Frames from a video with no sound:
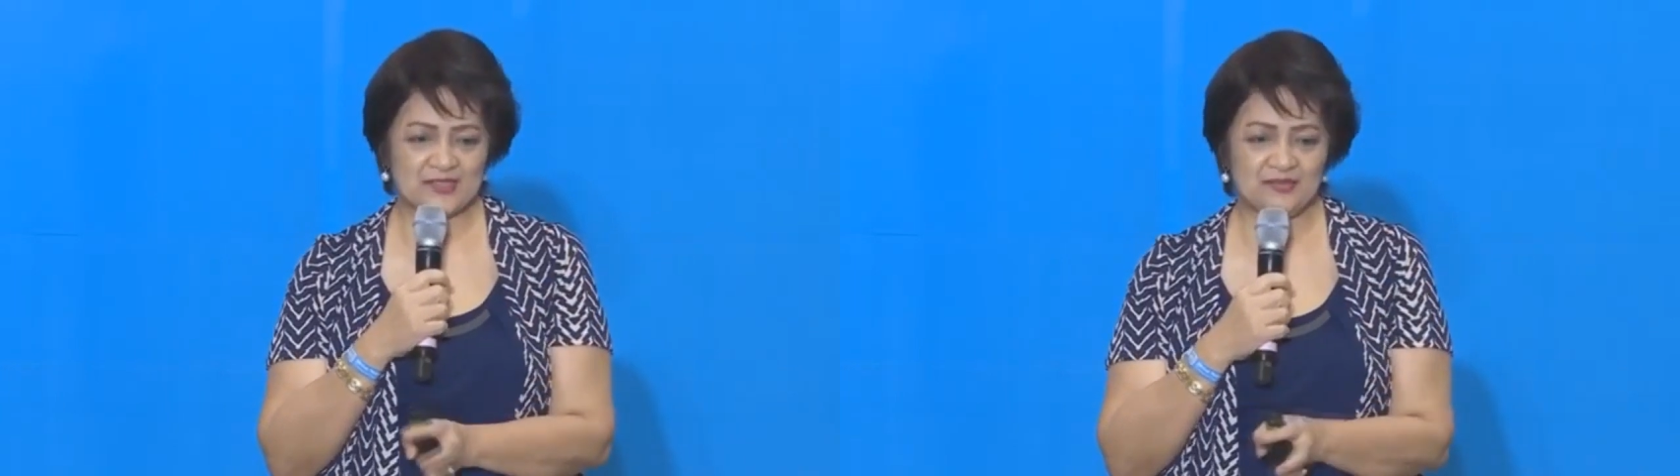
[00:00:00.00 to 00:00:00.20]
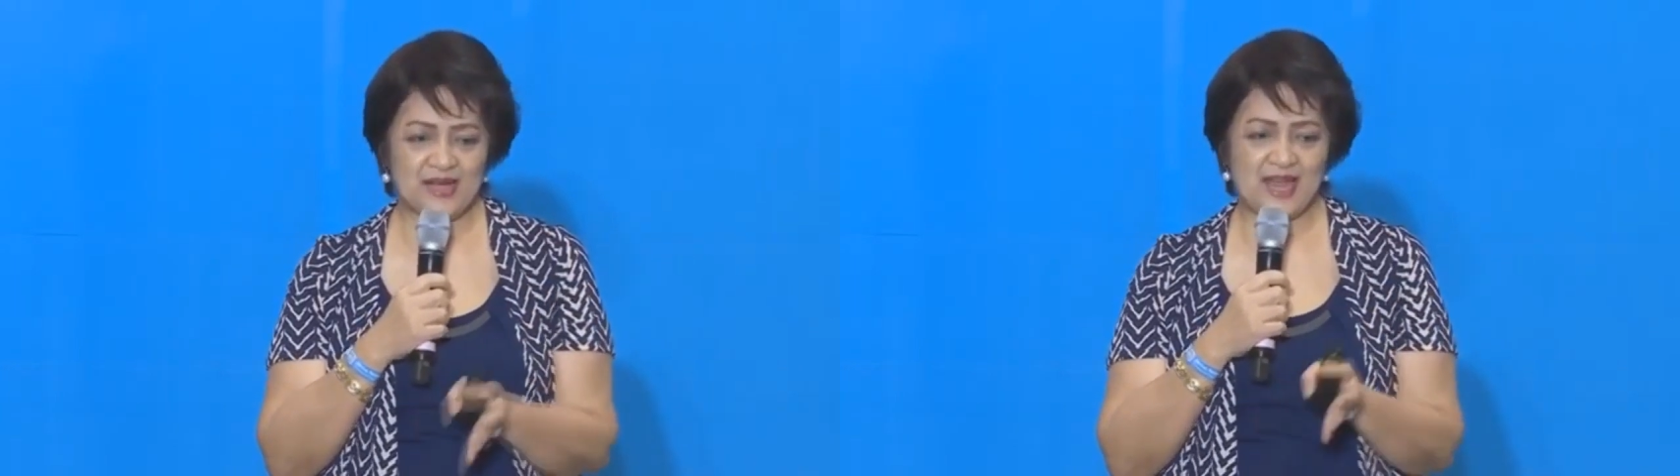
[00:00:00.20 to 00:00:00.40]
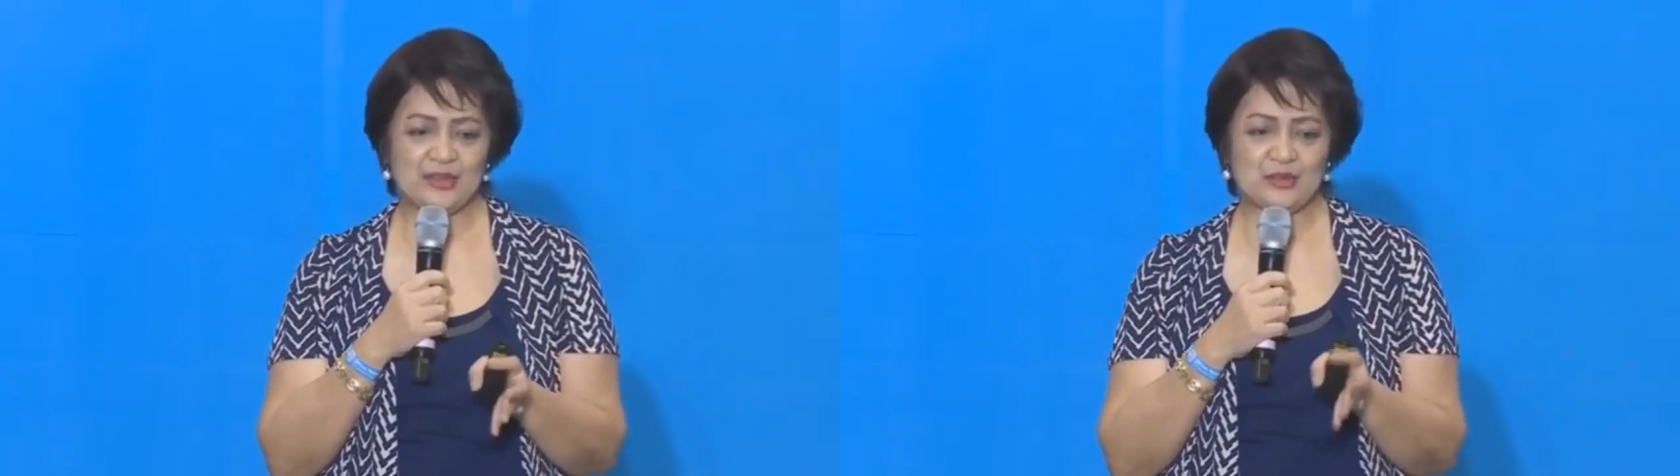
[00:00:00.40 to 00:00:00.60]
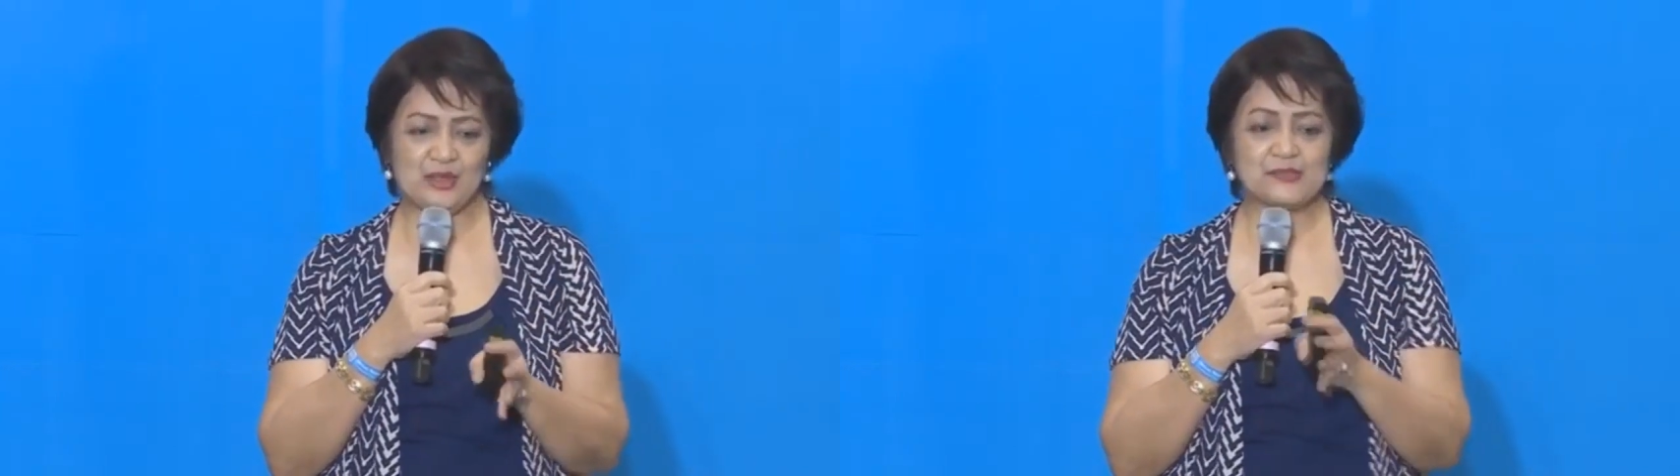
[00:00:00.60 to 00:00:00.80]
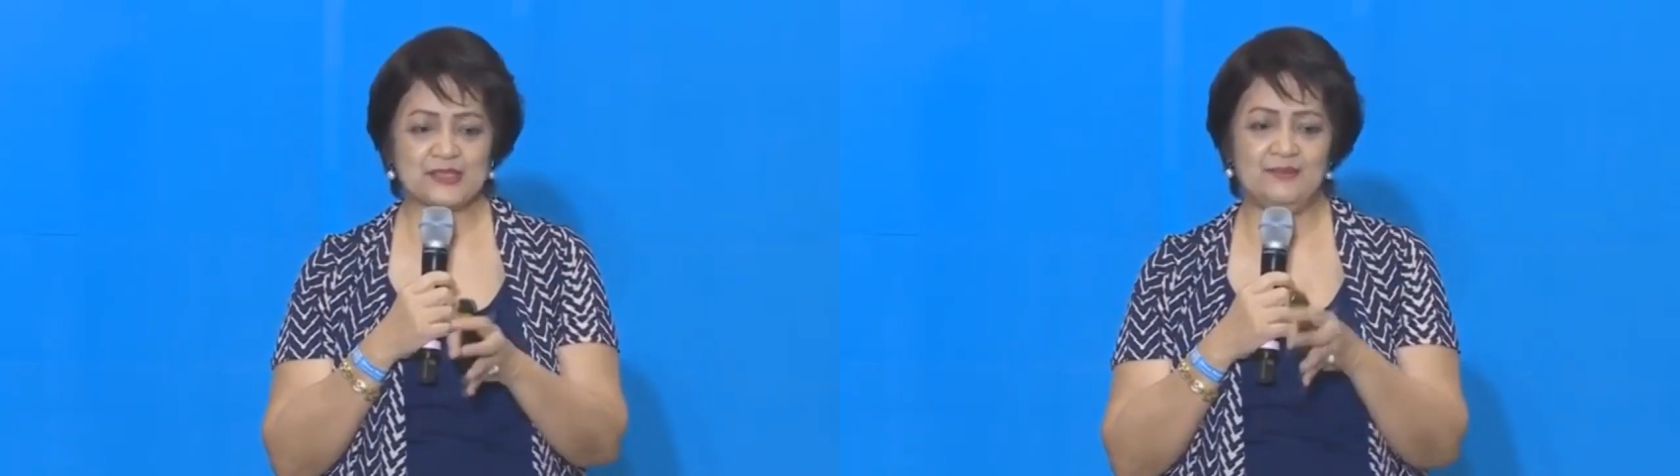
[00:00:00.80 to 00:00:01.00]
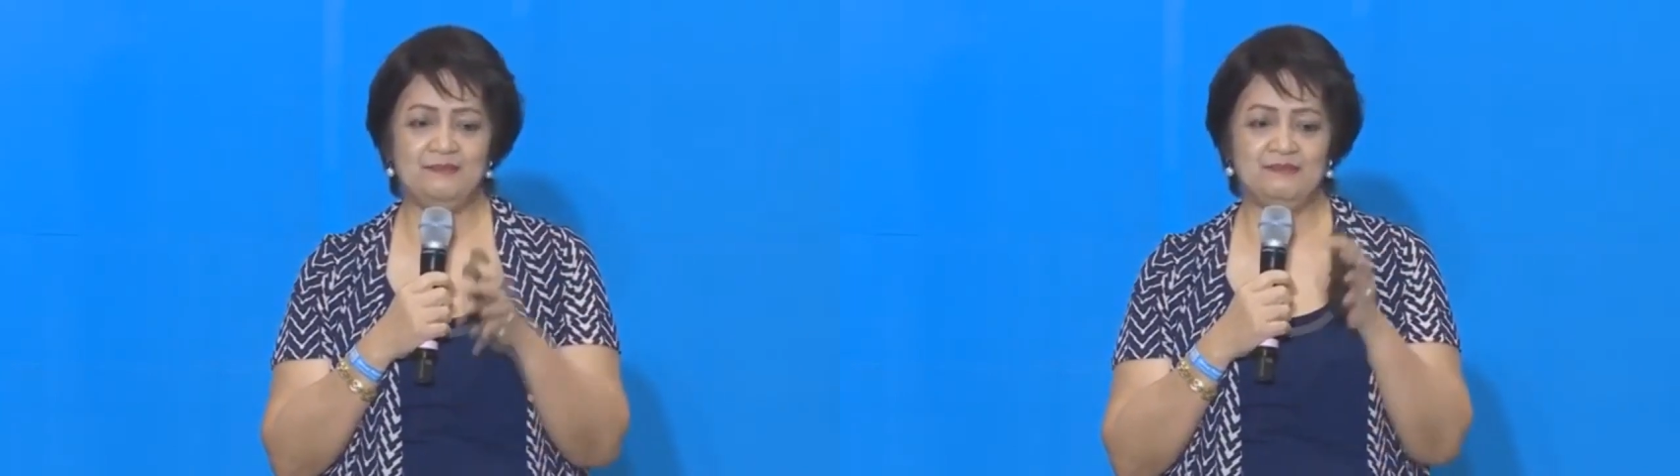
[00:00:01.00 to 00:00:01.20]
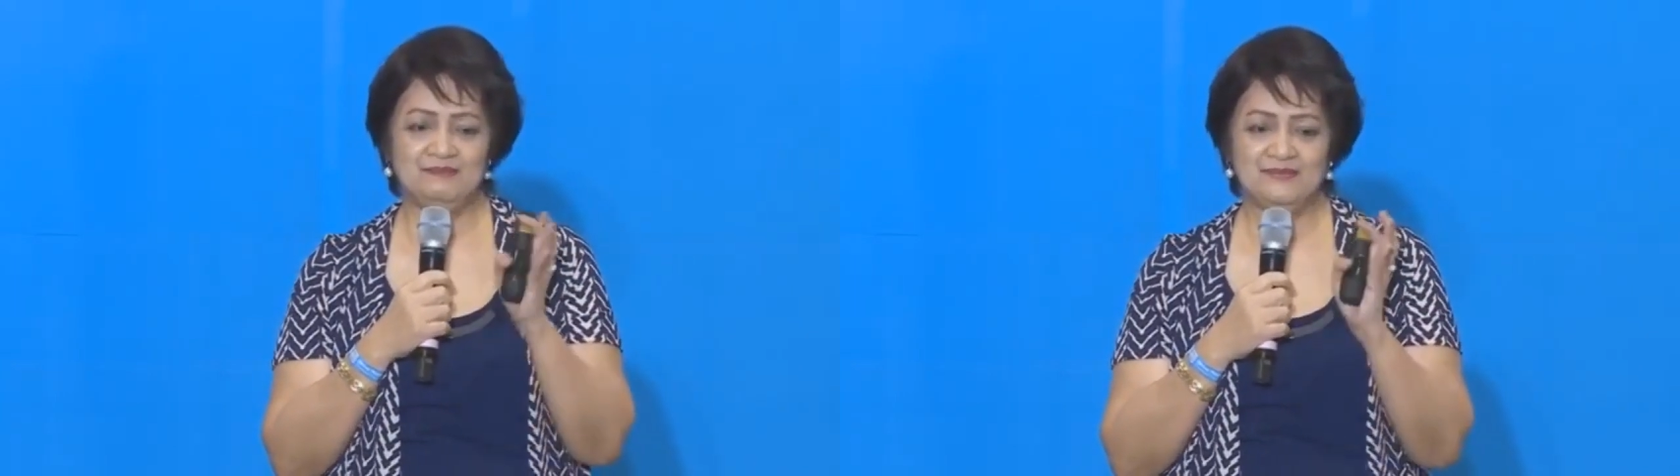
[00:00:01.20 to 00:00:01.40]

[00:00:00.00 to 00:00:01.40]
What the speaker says: of trying to observe